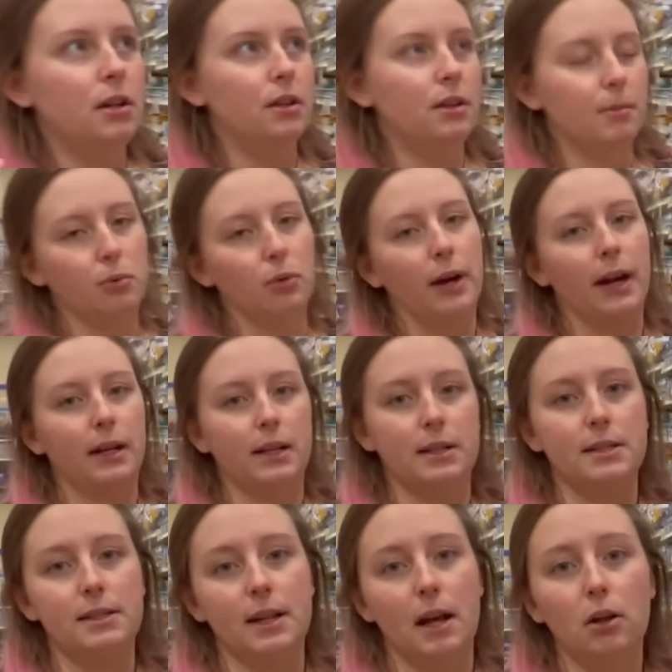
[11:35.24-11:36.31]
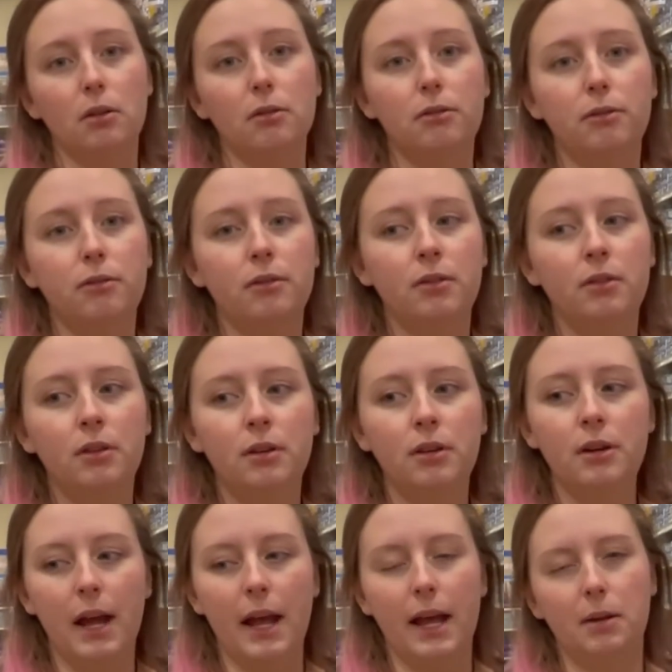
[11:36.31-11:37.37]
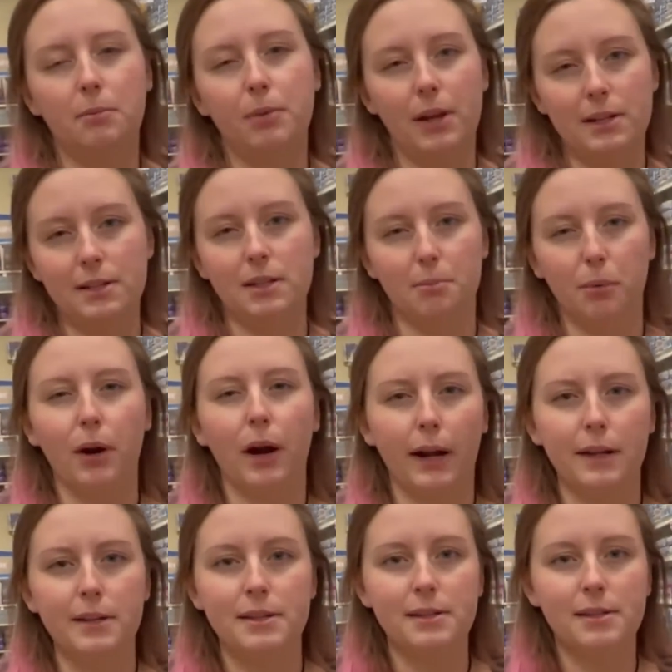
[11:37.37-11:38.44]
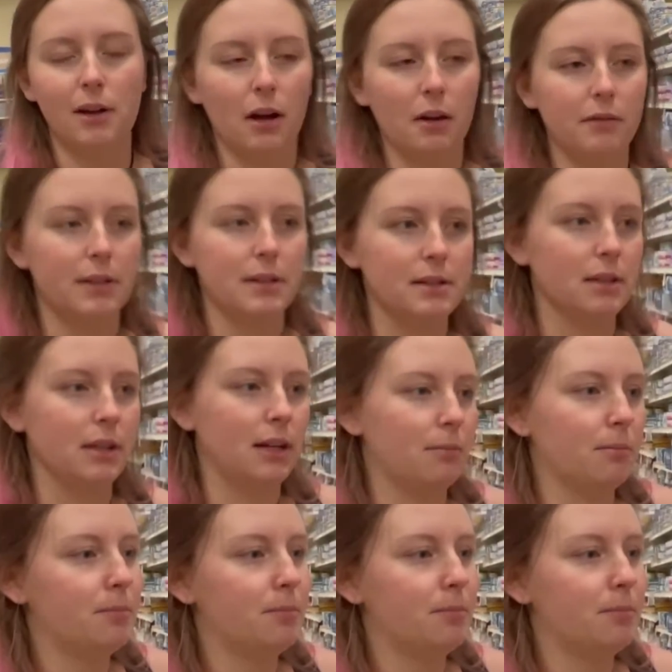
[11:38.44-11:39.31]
the brand itself, and plus the price, obviously.